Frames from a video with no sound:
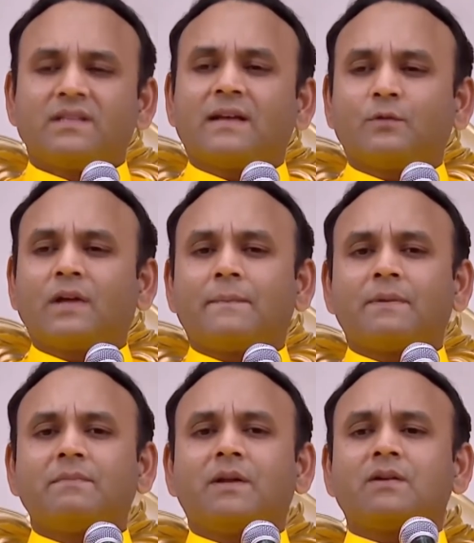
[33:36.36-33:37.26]
These have to
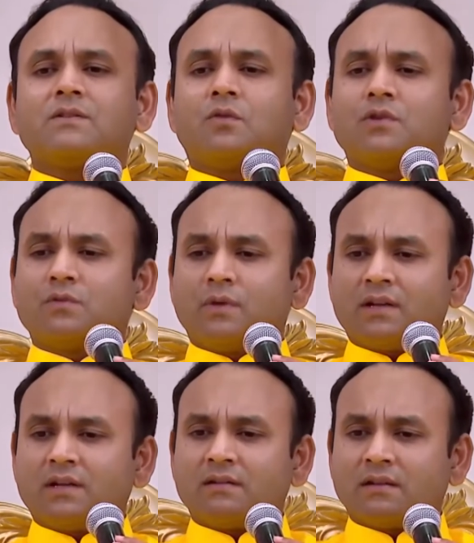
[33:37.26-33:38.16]
happen because those who
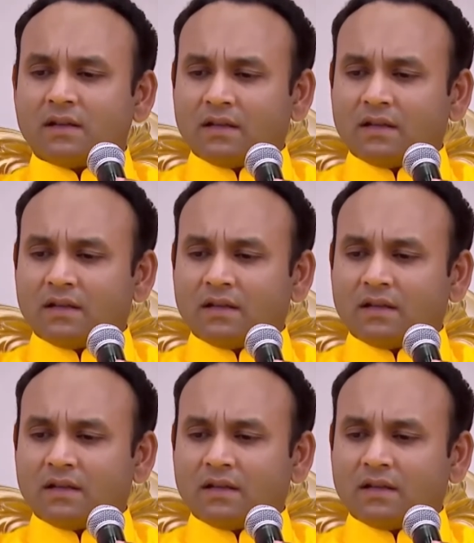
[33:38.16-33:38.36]
are